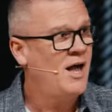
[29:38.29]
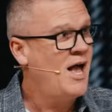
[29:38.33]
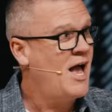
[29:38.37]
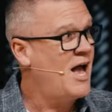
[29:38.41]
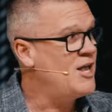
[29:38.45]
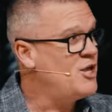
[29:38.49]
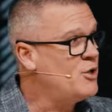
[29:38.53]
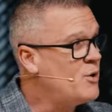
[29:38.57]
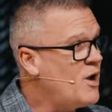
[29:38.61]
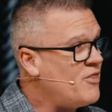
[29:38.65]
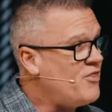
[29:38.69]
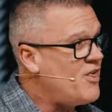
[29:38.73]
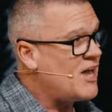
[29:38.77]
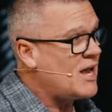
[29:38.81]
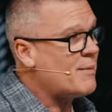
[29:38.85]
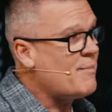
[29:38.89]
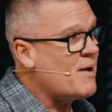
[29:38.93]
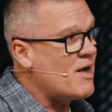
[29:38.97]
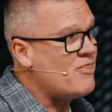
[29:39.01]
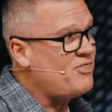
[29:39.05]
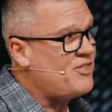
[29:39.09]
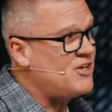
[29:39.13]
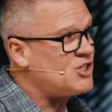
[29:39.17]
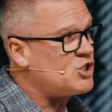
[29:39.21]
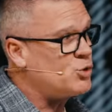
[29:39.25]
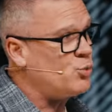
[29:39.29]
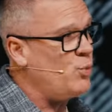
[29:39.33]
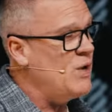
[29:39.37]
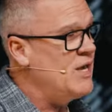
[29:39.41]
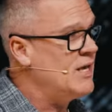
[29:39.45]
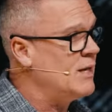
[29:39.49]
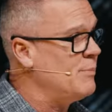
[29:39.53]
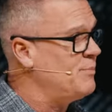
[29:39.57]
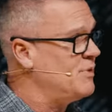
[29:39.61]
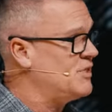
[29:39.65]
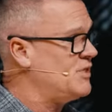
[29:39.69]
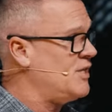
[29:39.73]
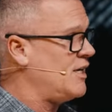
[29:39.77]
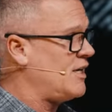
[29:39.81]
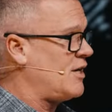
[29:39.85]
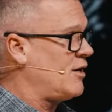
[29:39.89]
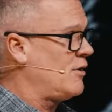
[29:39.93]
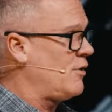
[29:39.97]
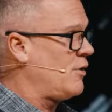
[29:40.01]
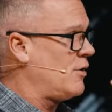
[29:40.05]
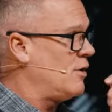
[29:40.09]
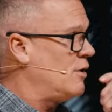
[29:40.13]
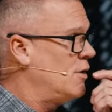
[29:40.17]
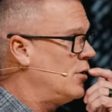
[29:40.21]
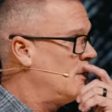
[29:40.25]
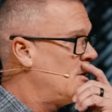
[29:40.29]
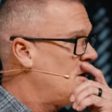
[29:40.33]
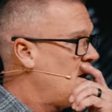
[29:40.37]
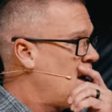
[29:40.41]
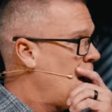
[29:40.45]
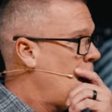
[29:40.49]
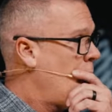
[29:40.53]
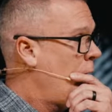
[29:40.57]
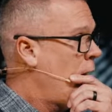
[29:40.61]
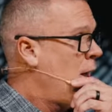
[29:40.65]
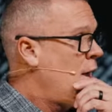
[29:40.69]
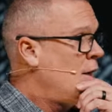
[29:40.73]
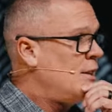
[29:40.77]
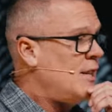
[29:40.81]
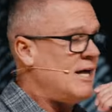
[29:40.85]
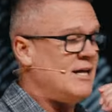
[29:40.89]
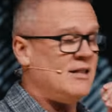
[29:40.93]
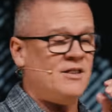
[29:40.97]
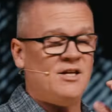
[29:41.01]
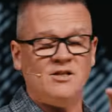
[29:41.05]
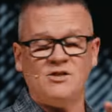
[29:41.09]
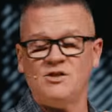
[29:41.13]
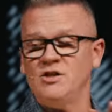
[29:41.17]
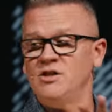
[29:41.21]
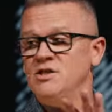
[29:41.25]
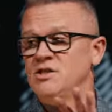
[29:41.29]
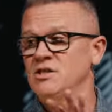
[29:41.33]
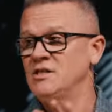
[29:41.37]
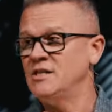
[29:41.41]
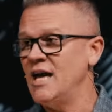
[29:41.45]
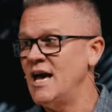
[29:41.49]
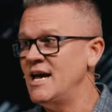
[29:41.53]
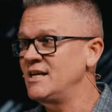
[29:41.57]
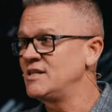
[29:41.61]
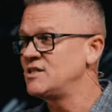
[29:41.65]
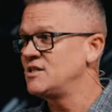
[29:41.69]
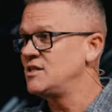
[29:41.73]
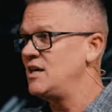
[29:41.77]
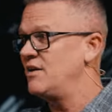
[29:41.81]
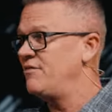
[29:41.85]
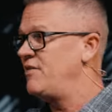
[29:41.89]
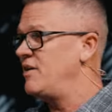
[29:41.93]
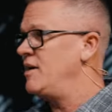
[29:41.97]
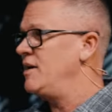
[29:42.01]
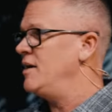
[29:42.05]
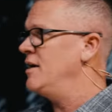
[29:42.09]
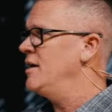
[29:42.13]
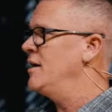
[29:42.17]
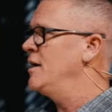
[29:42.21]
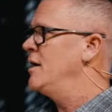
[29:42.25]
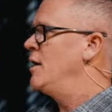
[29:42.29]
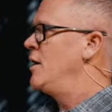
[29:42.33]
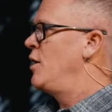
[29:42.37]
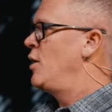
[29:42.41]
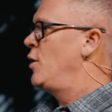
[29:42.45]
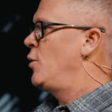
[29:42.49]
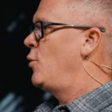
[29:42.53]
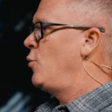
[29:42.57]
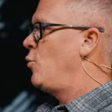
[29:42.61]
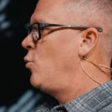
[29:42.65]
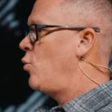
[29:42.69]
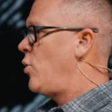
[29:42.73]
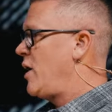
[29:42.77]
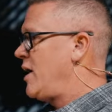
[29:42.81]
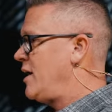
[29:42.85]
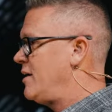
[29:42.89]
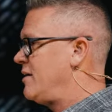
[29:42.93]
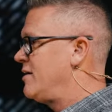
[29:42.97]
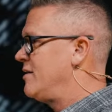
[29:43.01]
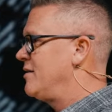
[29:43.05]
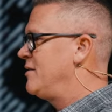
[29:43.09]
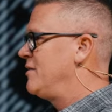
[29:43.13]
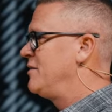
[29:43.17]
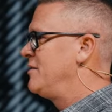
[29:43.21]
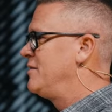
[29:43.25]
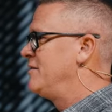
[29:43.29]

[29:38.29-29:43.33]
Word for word: And you know, I think about this week in particular. Like this is Thanksgiving week.